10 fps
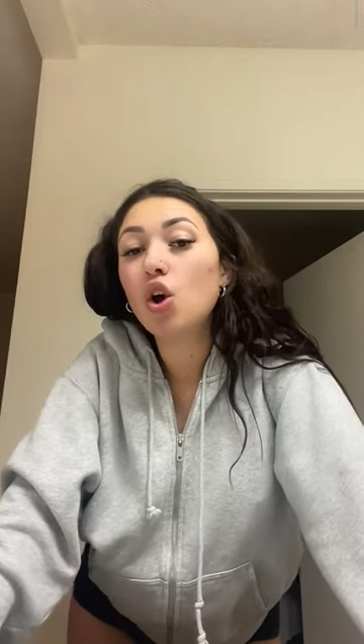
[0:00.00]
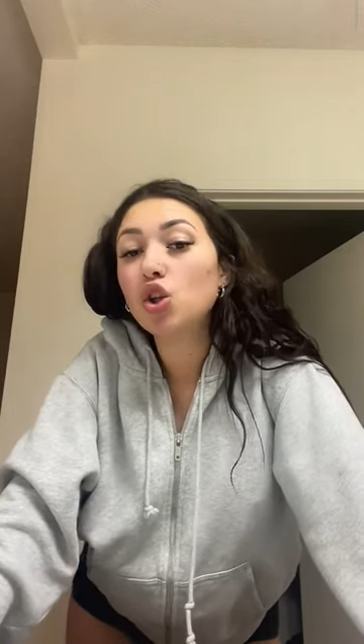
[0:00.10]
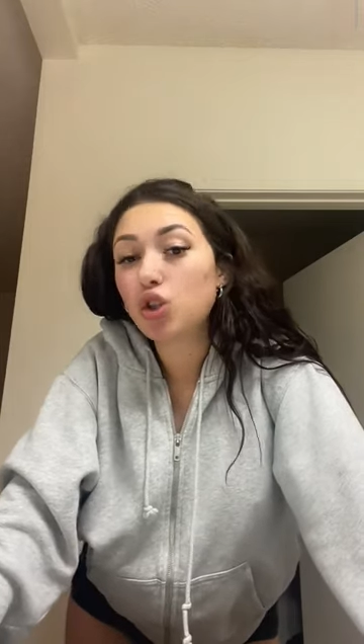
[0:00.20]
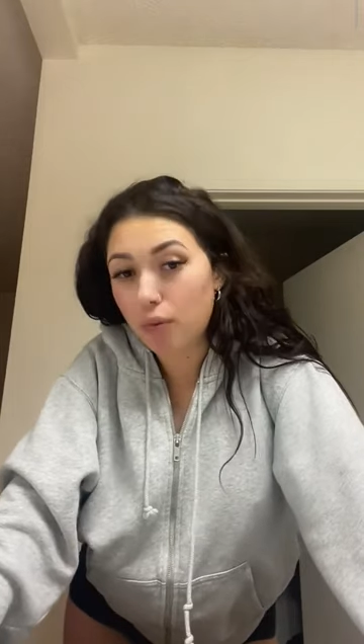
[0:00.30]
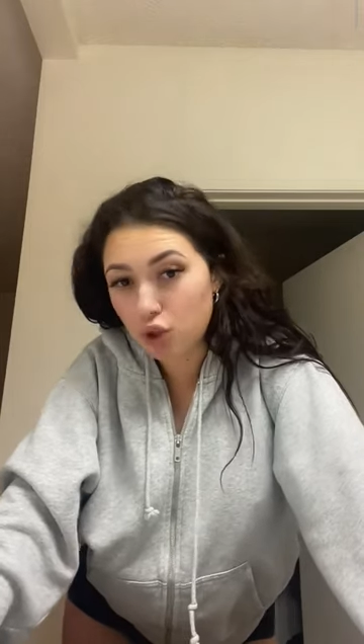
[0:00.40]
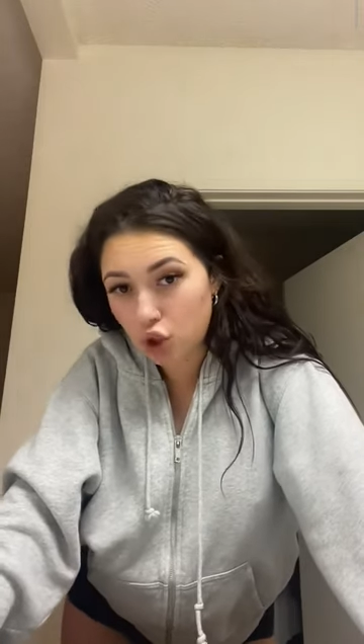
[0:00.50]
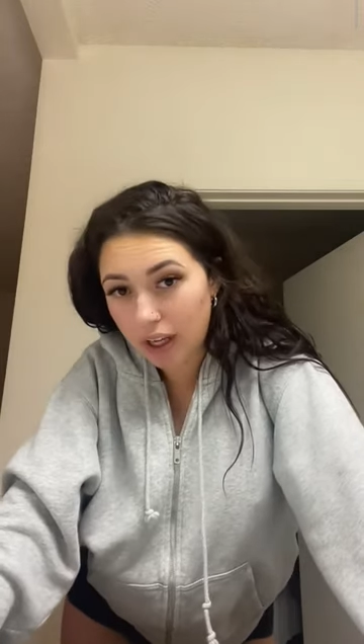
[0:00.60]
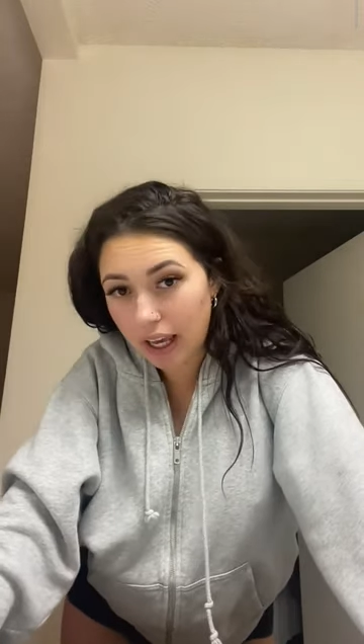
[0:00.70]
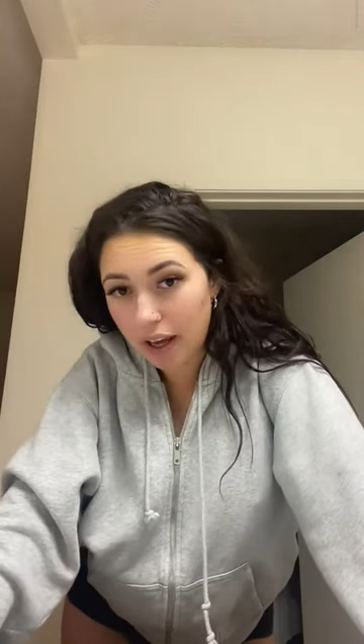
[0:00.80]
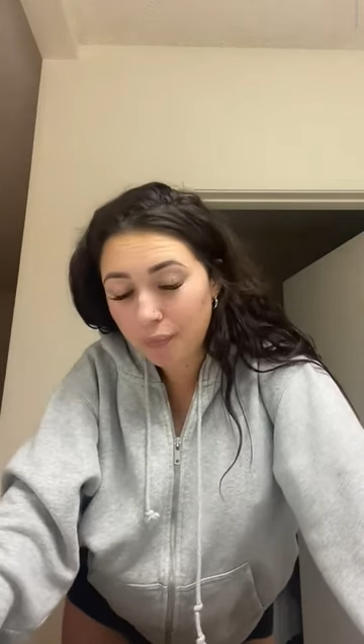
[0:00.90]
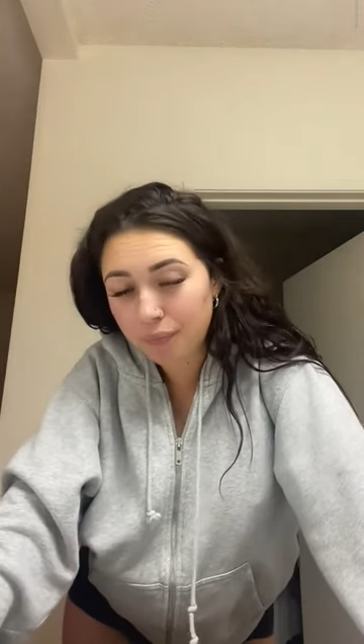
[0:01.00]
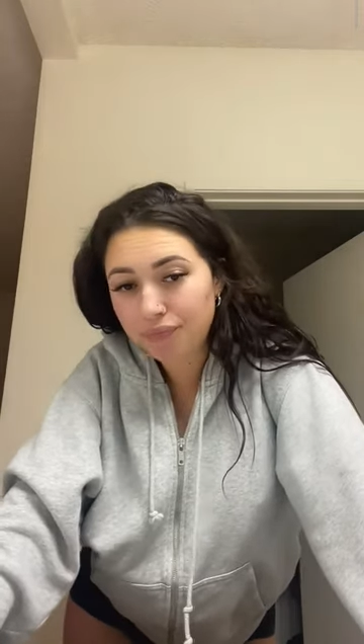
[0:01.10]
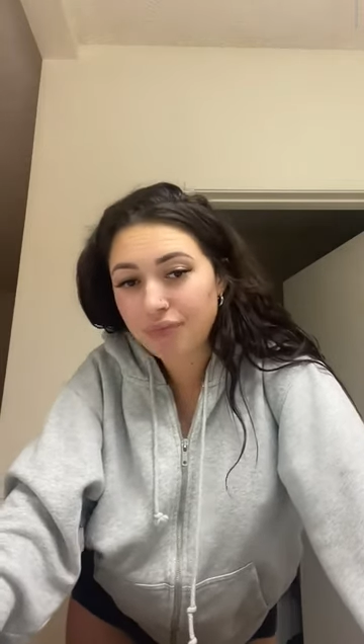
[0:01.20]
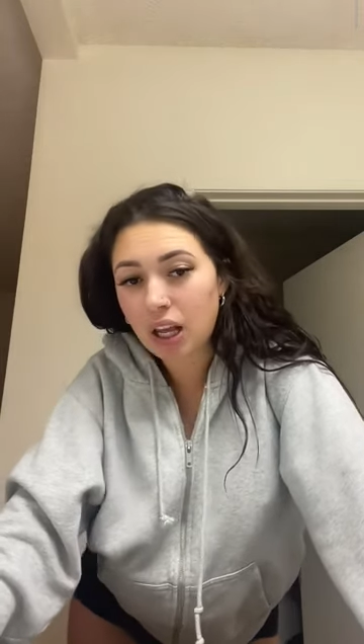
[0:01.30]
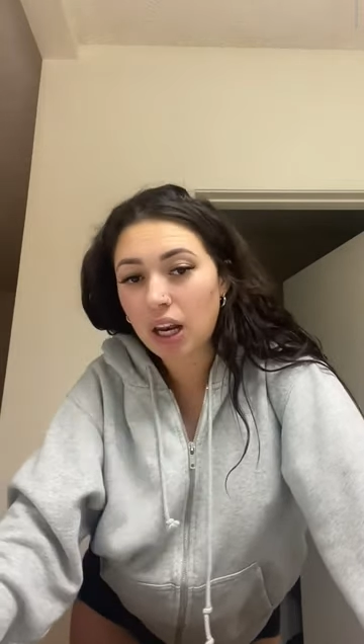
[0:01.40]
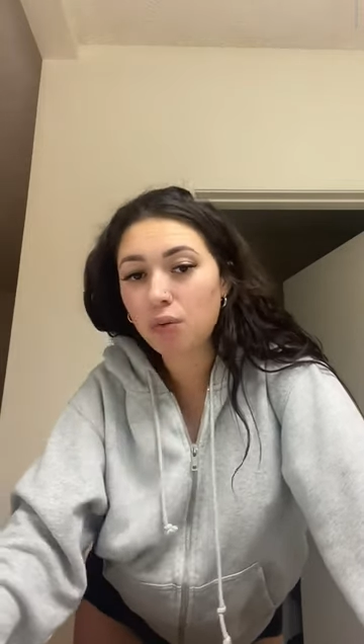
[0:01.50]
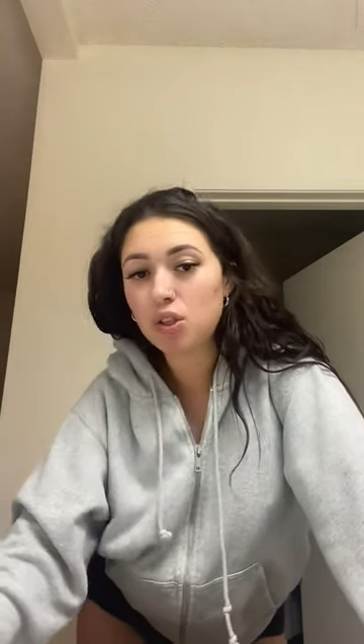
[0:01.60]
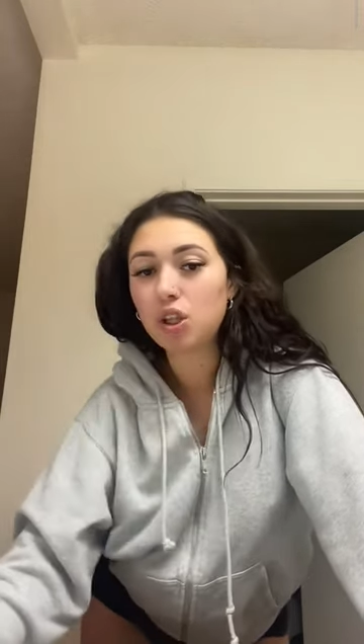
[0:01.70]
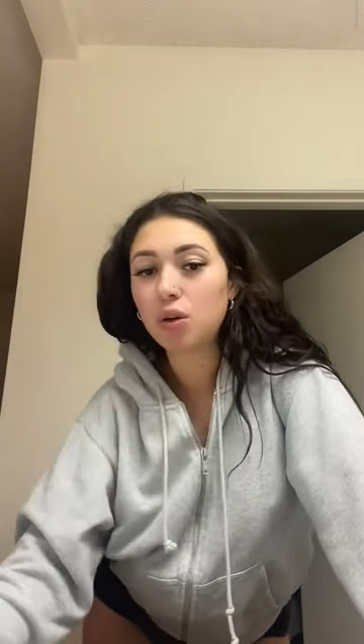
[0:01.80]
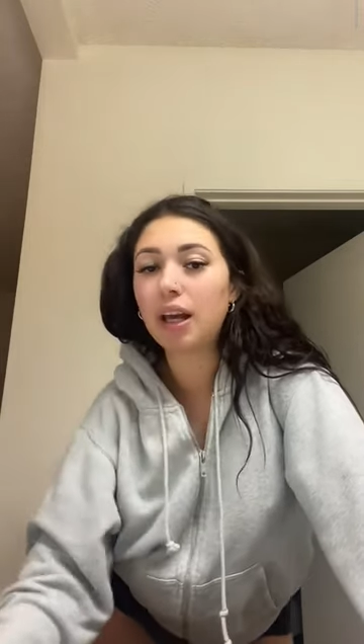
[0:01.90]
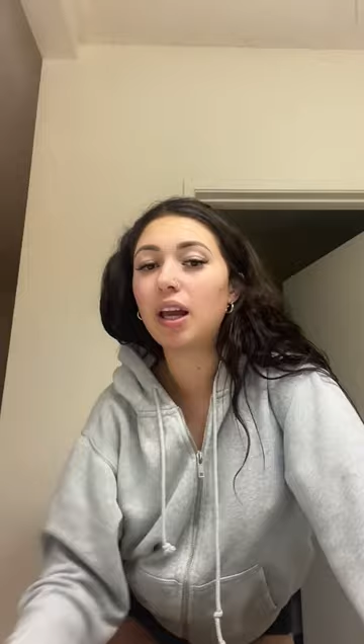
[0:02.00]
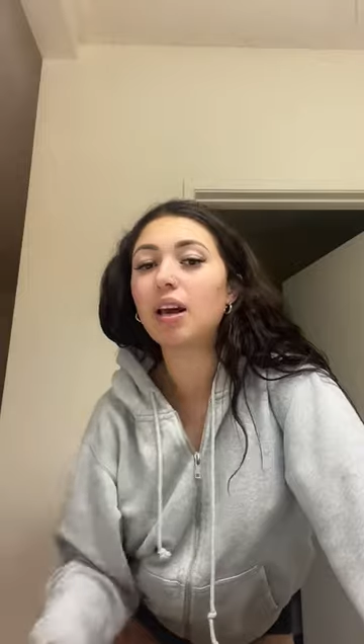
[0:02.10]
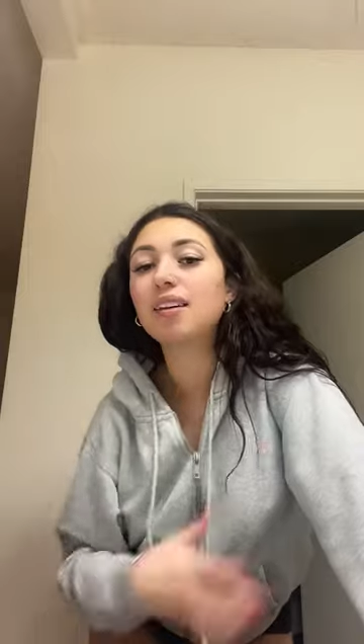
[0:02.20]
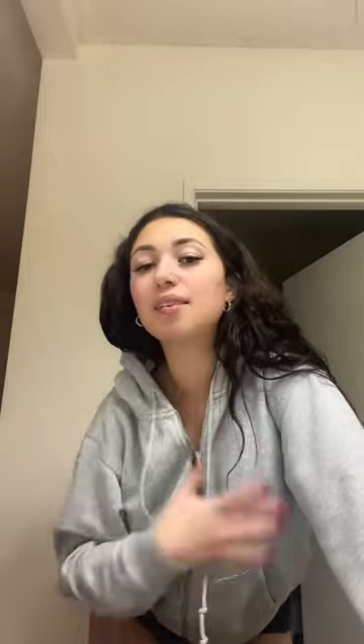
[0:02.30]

So I was drinking, and I was doing